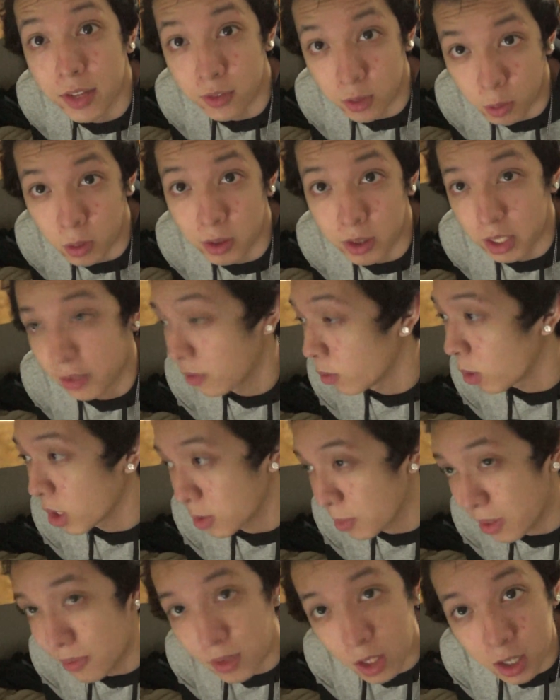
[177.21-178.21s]
If you're wondering, if you
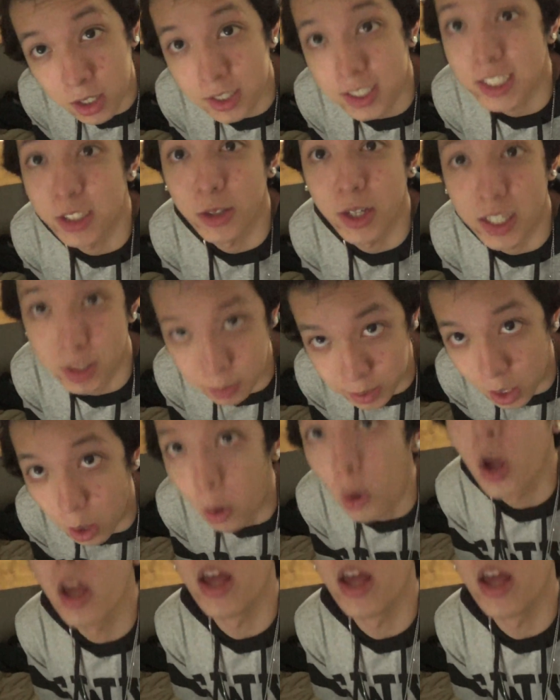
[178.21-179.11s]
watch my vlogs, then you guys will know.